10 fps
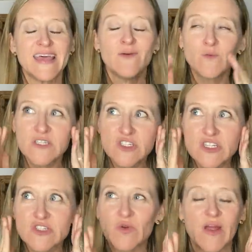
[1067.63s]
It was
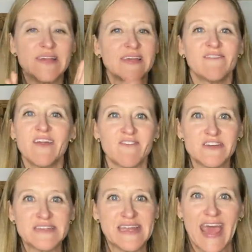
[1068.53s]
just crazy. I've never
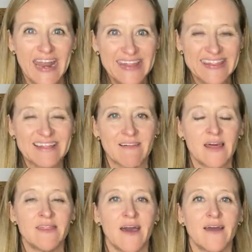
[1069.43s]
seen anything
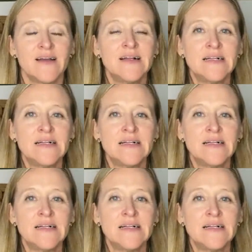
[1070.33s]
like that.